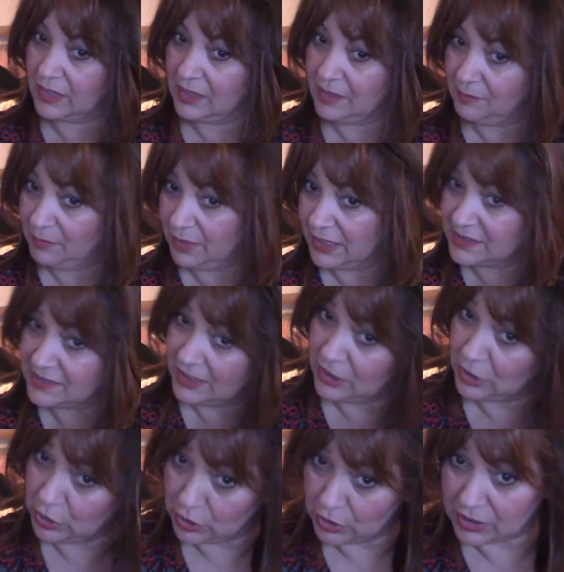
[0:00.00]
makes it
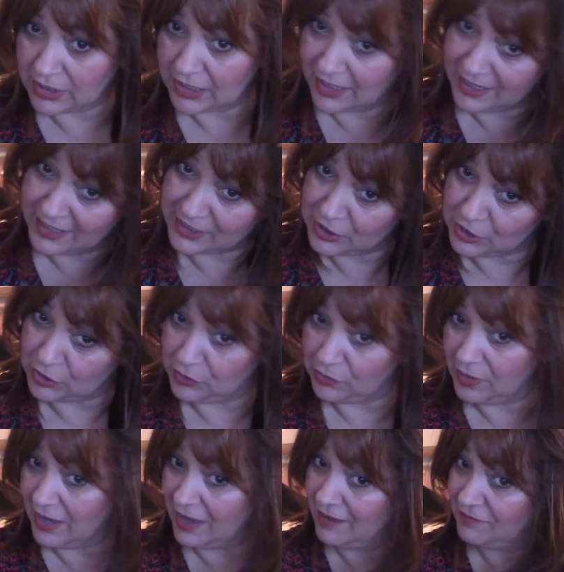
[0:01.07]
look like you
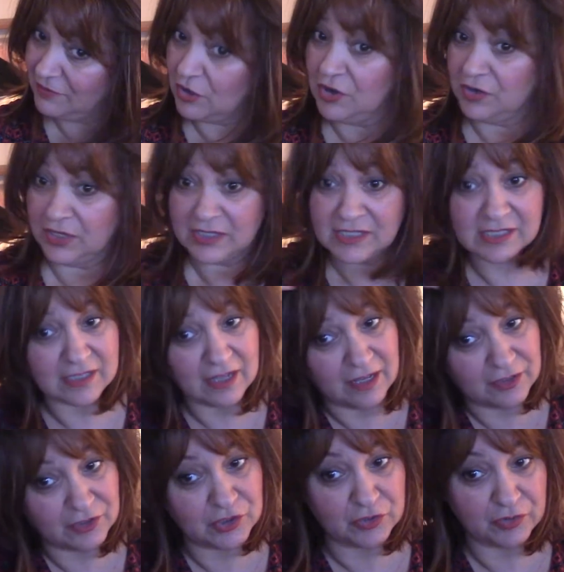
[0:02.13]
have gone and
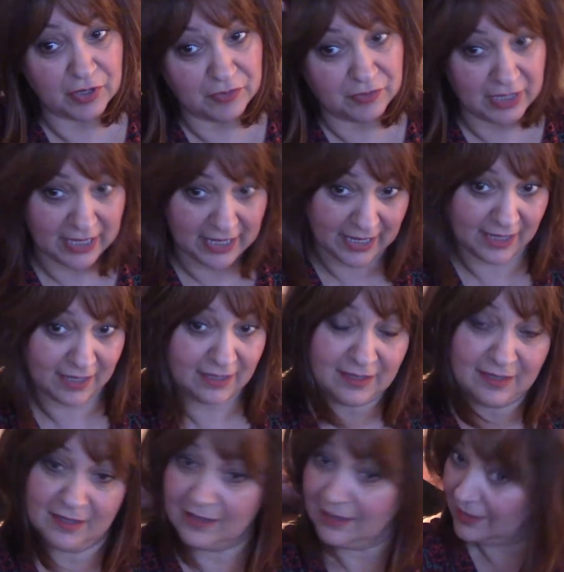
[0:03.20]
styled your own hair
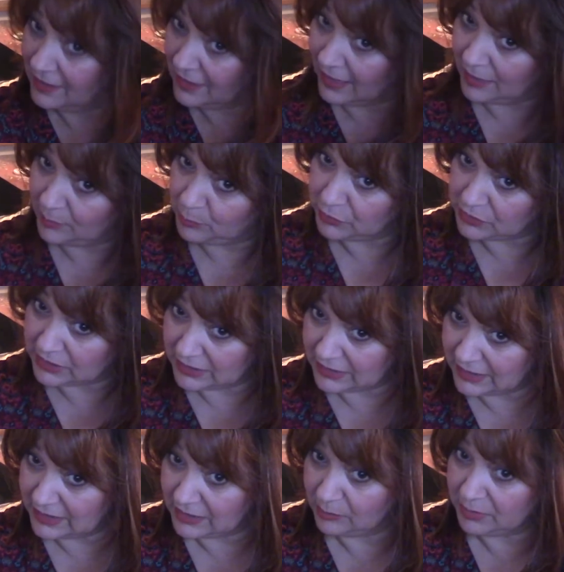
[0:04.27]
and put a
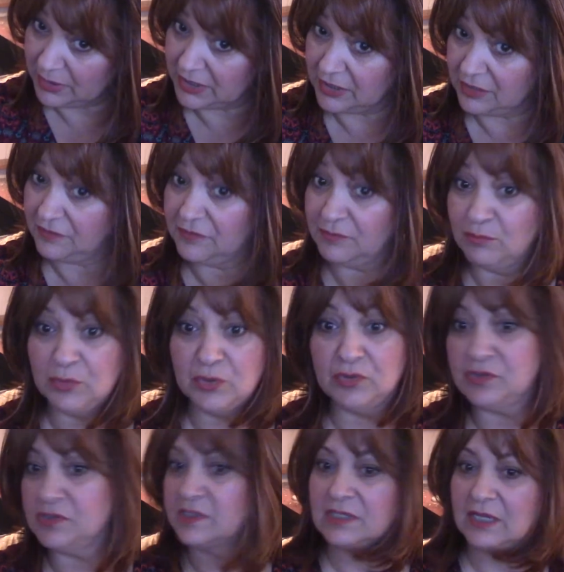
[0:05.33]
little bit of
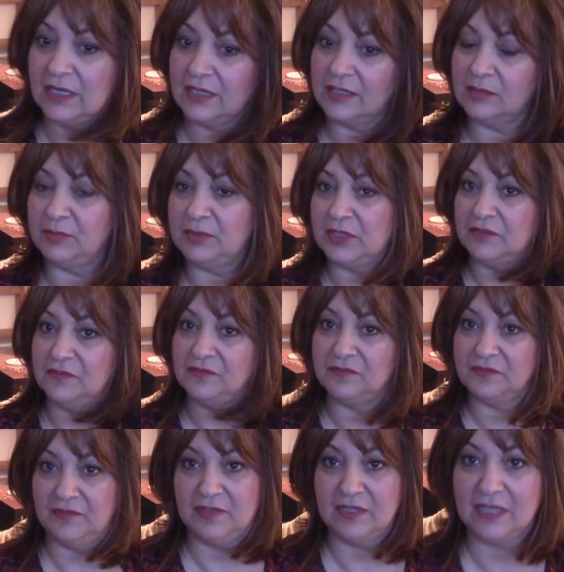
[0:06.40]
mousse, a little bit of
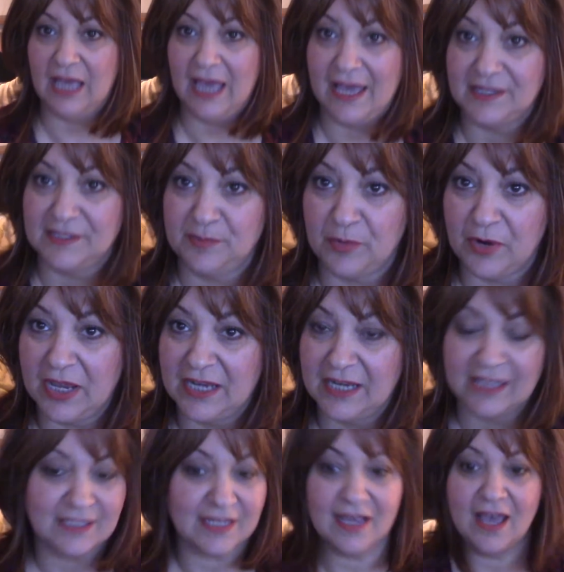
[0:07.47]
hairspray in
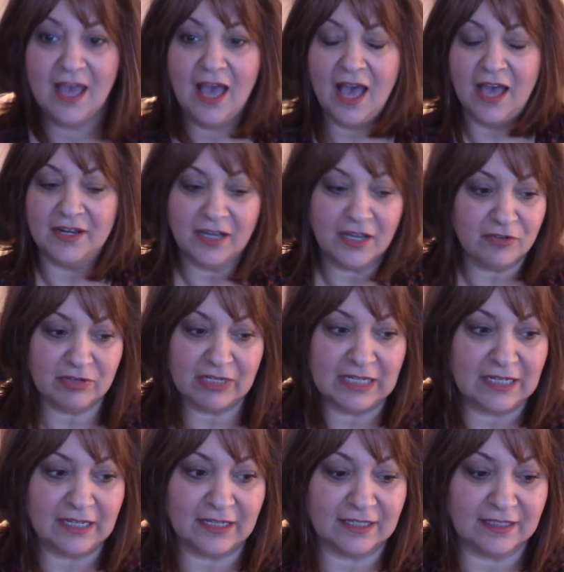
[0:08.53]
it. And I really
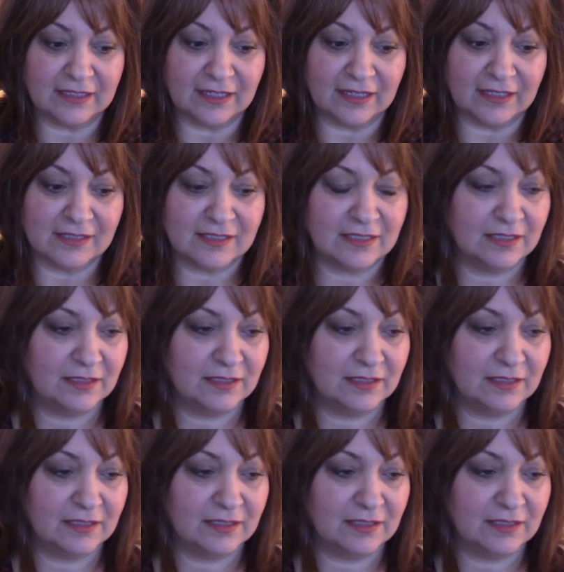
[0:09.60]
like that.